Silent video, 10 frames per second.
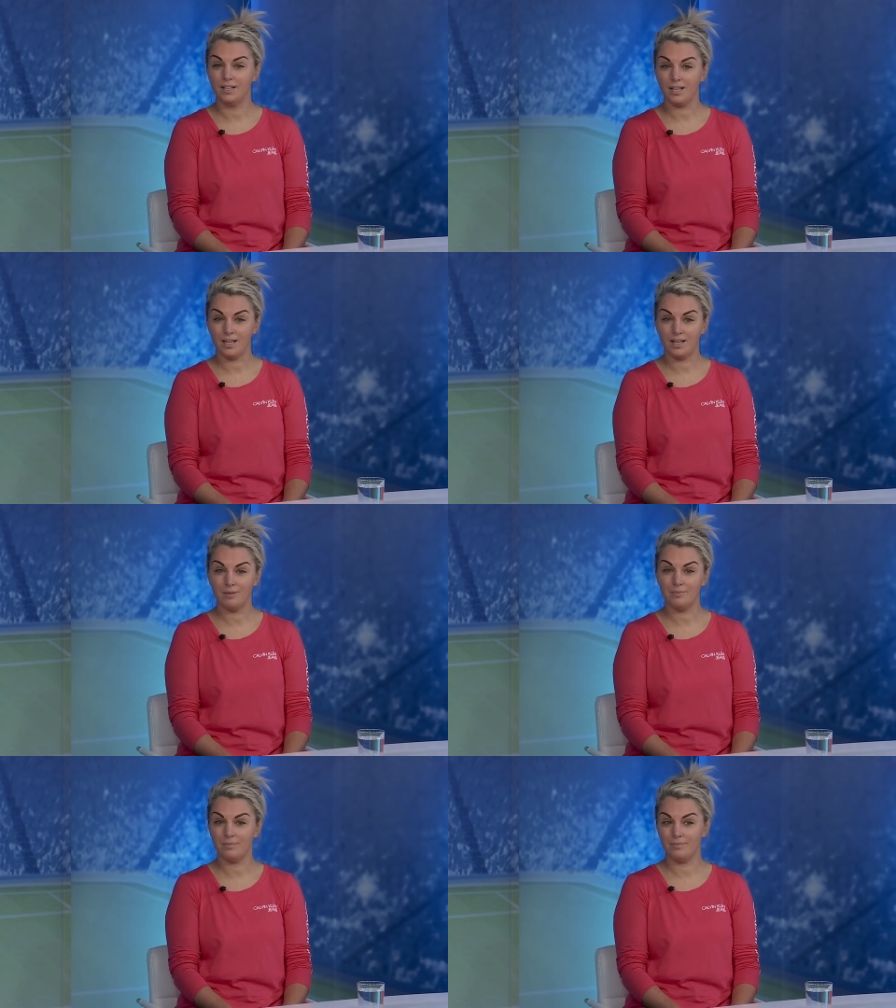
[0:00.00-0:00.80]

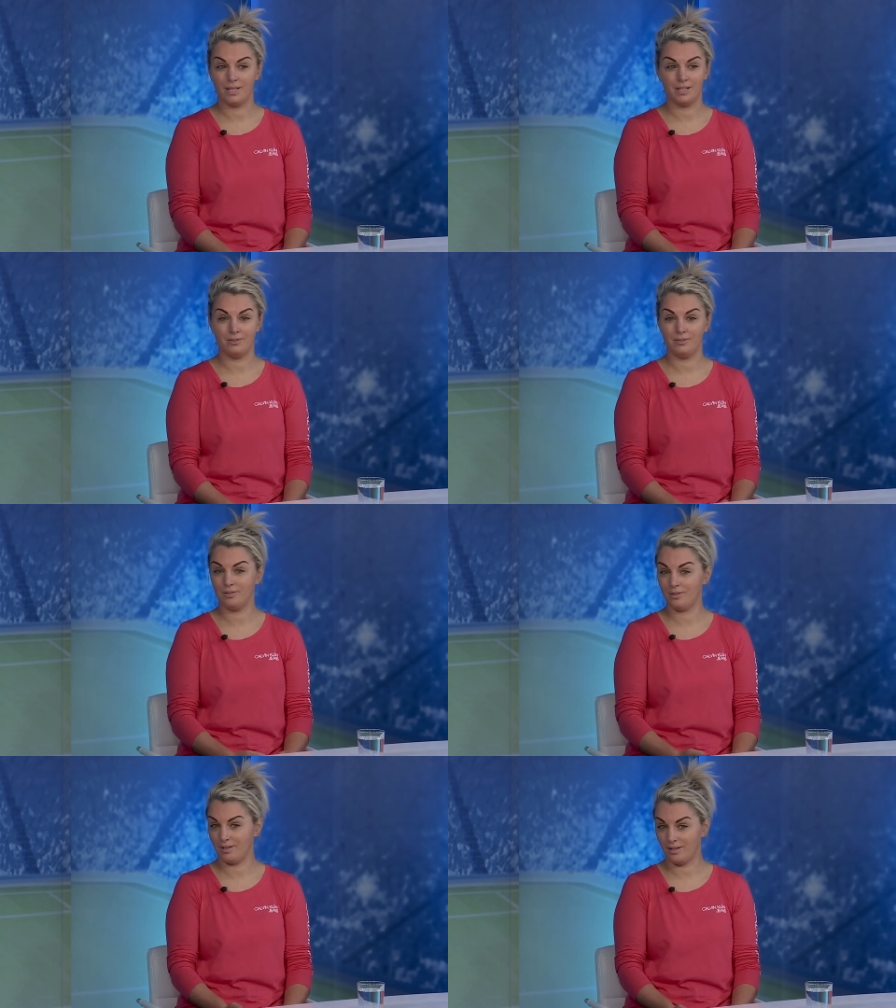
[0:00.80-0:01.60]
and
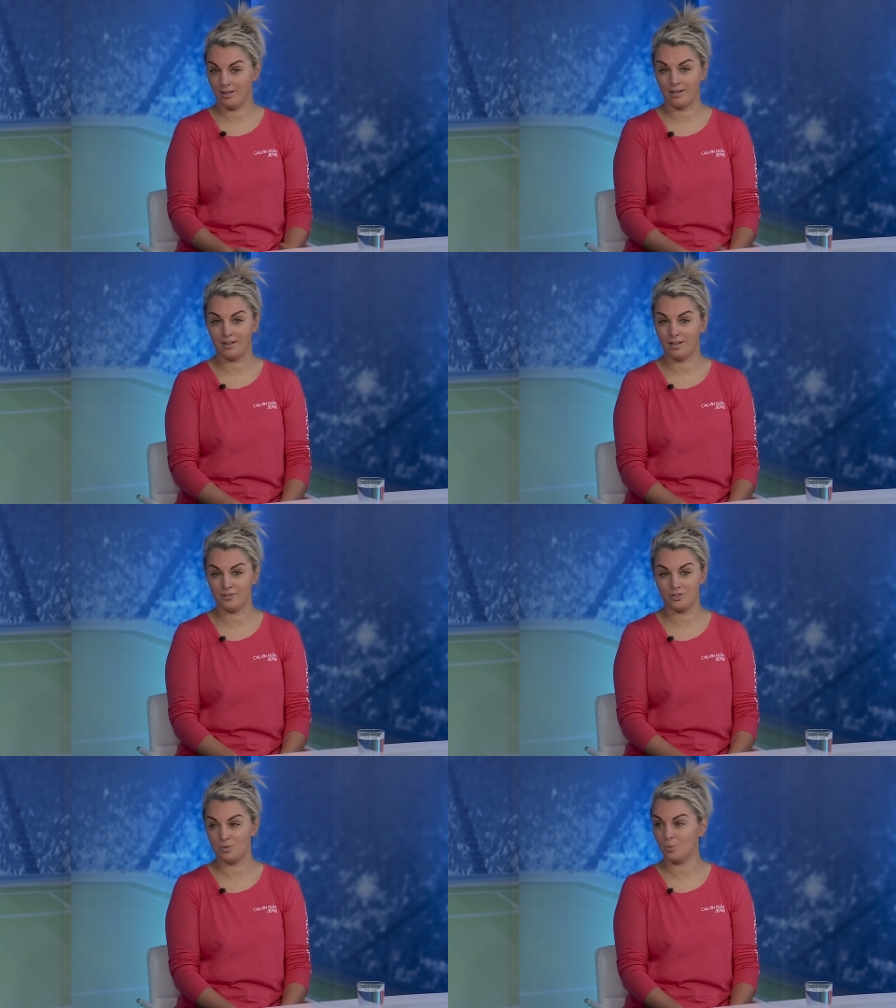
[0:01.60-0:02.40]
I
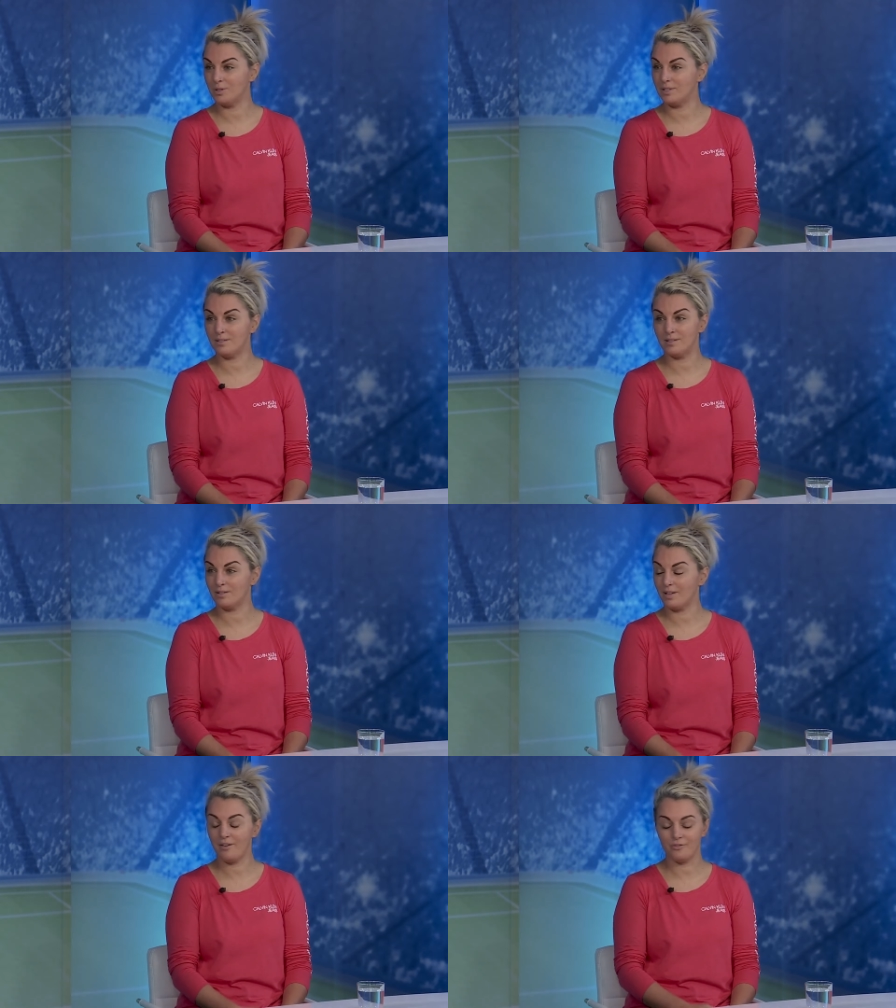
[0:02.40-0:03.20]
just wanted
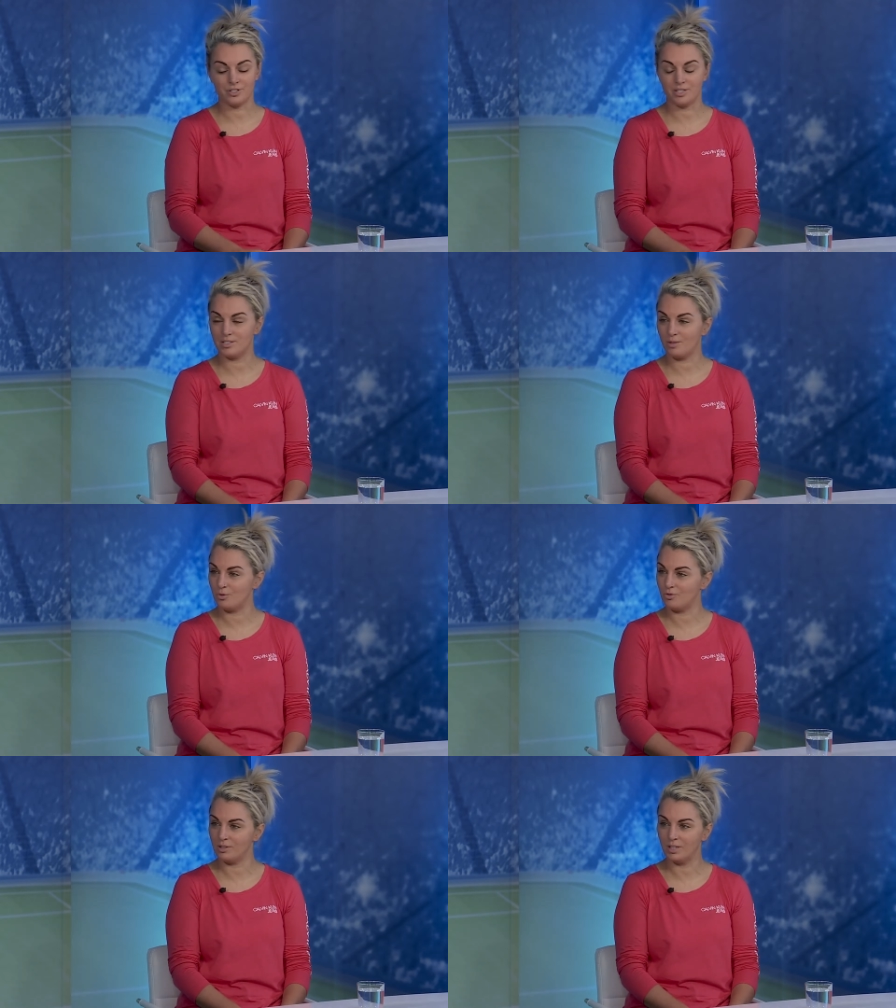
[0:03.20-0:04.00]
to, ever since I
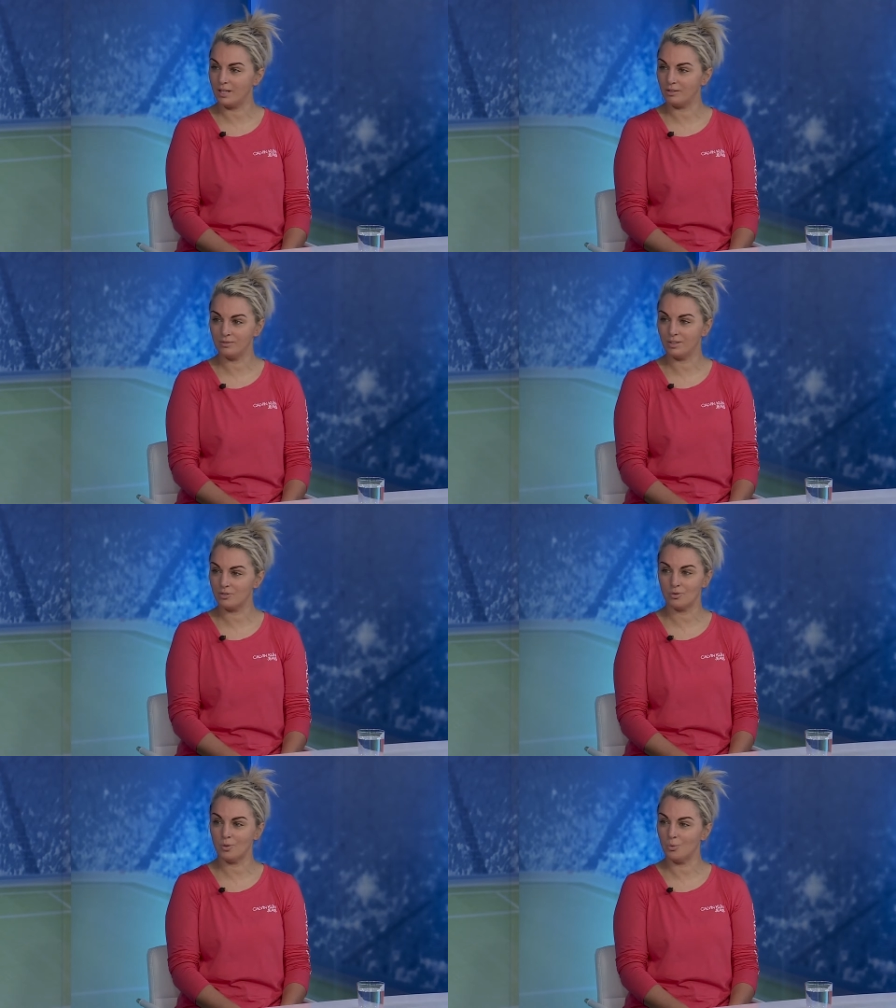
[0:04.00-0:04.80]
was little,
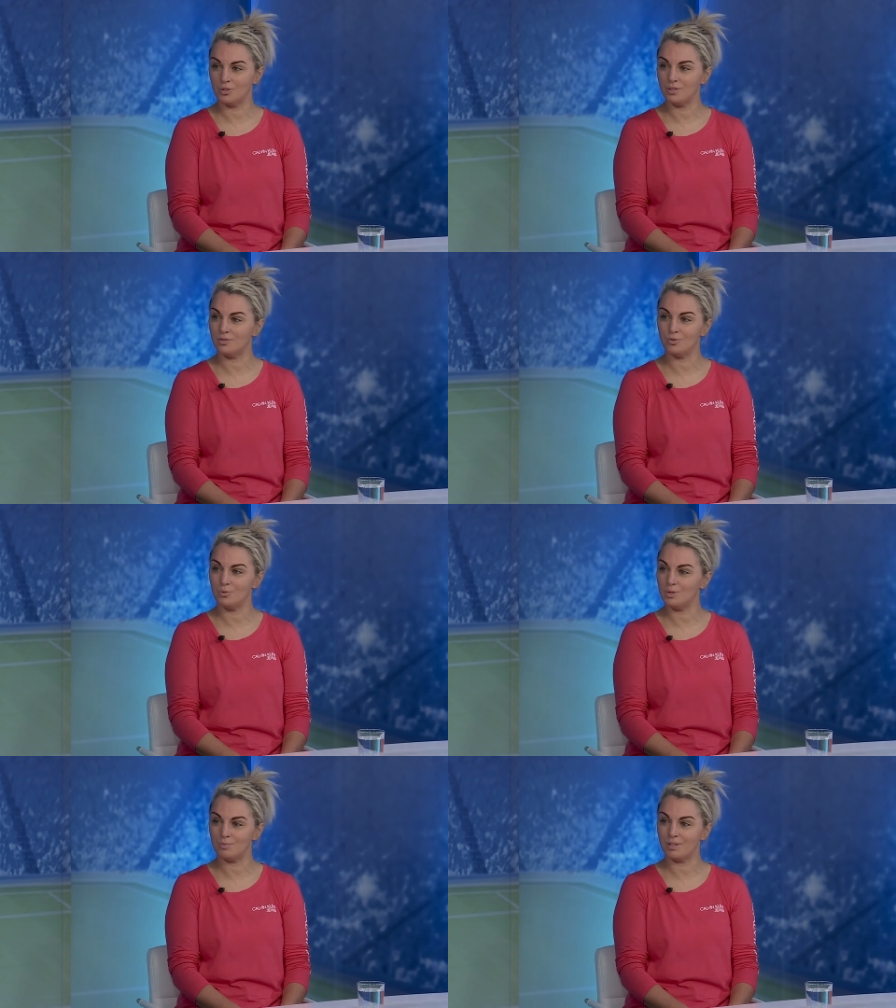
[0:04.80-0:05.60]
that's all I wanted to do
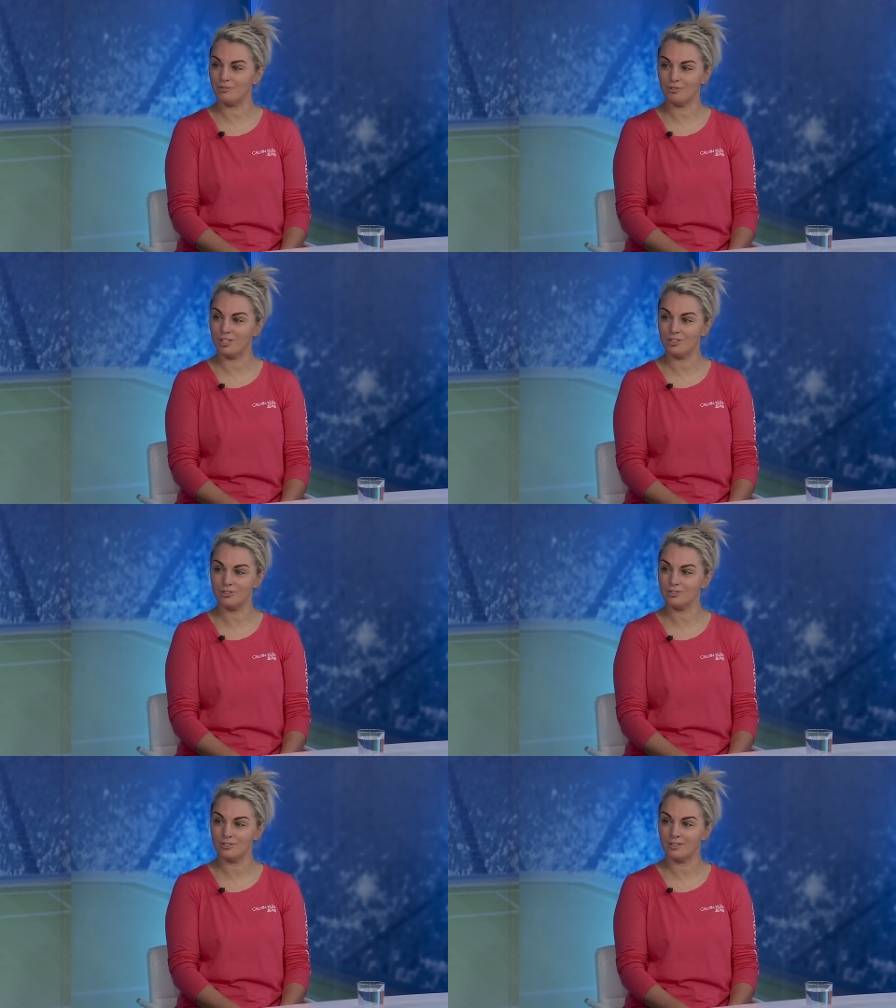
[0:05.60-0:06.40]
was play for
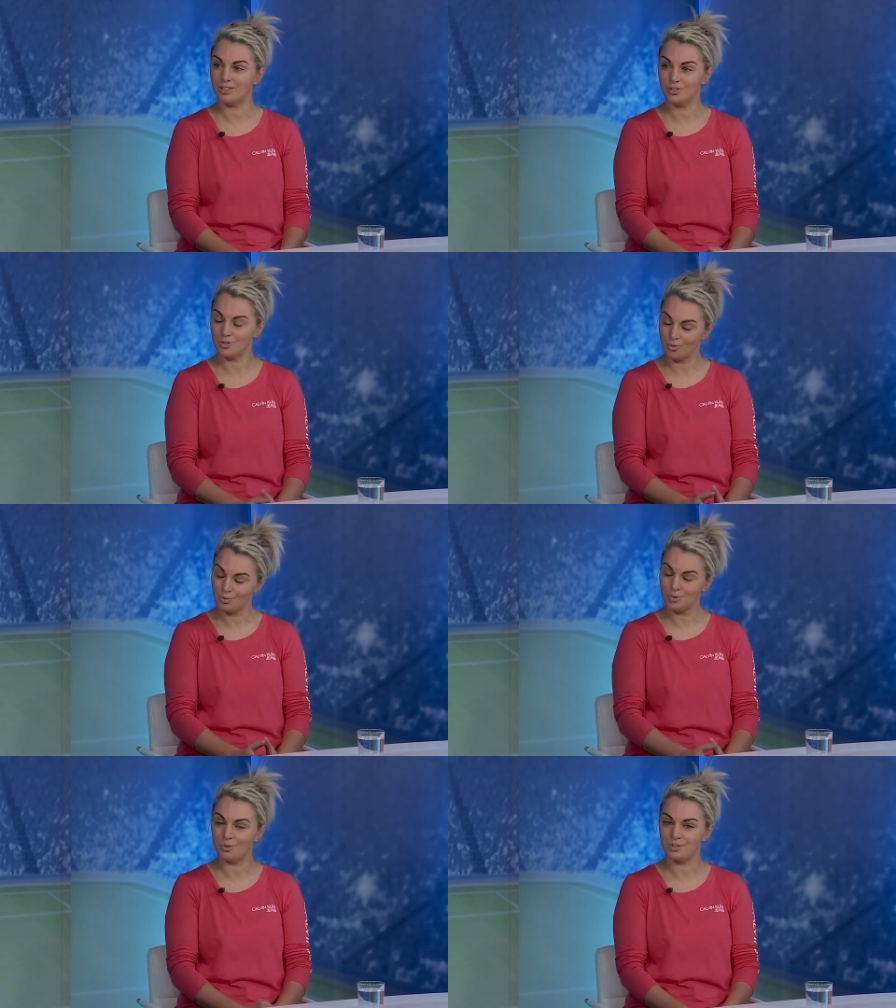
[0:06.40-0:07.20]
Rangers, and I just
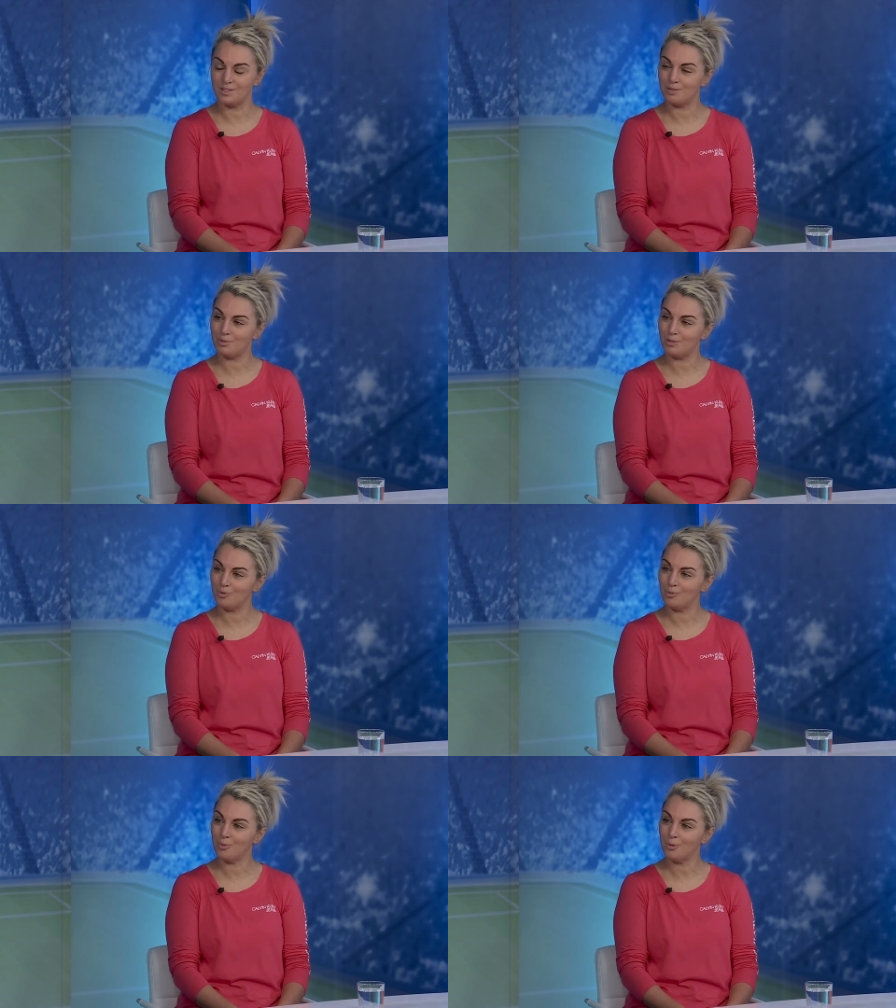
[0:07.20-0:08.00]
always wanted to play
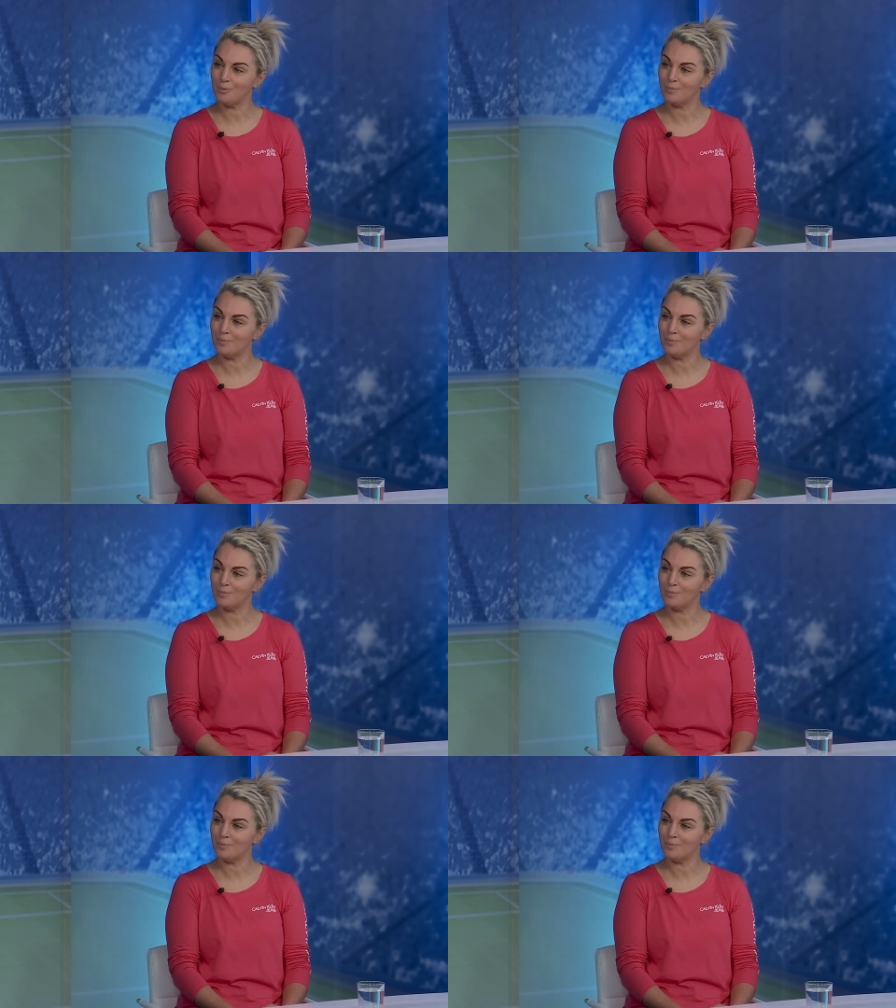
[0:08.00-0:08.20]
football.